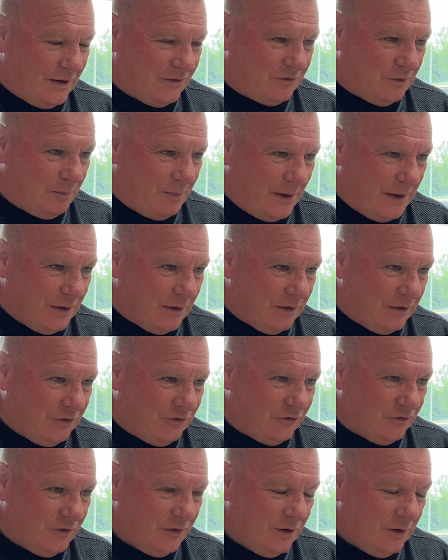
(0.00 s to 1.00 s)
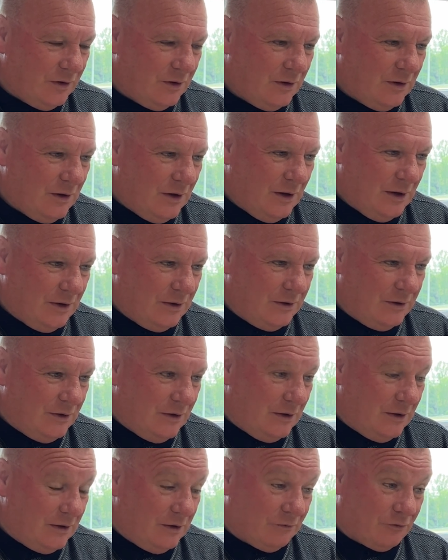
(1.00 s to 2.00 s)
to penalties, and
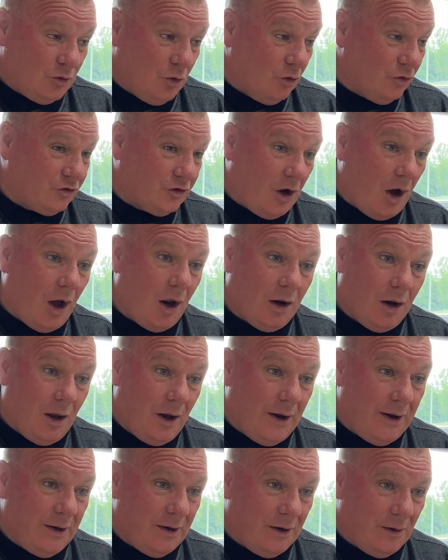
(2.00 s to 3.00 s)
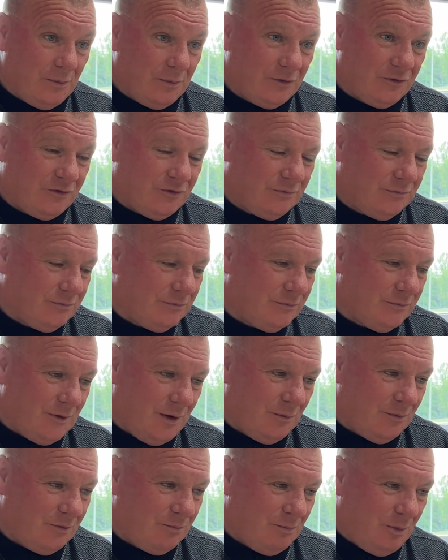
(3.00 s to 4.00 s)
and of course Carlisle. I was I
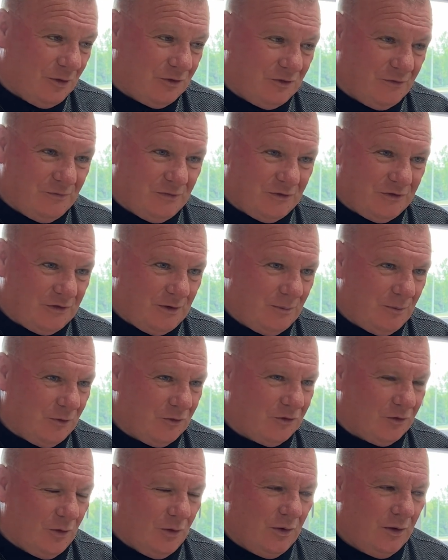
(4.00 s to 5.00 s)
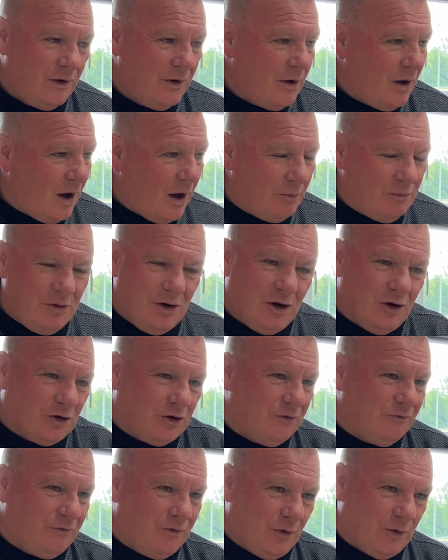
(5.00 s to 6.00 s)
was buzzing for Simo, so I'm really
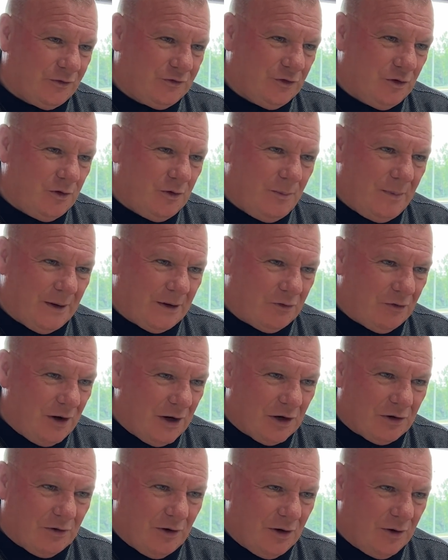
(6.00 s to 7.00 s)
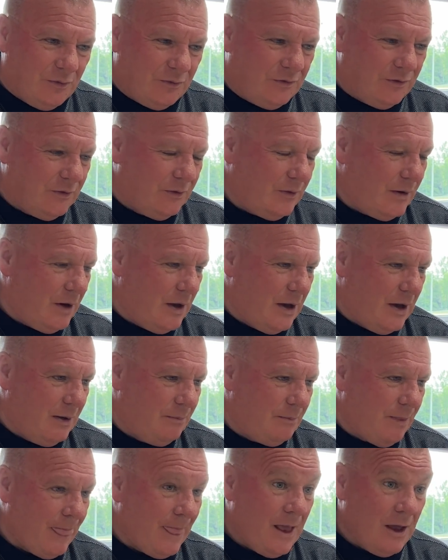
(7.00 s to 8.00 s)
looking forward to it. There'll be a great crowd. Um,
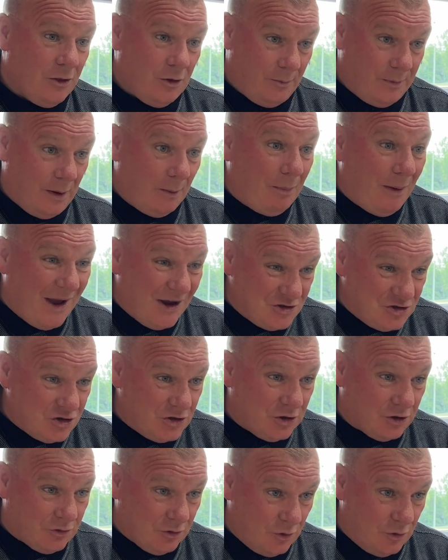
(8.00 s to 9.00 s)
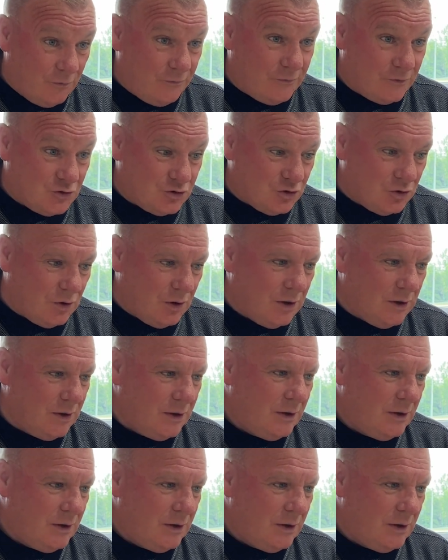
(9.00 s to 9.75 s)
there'll be a passionate crowd for sure,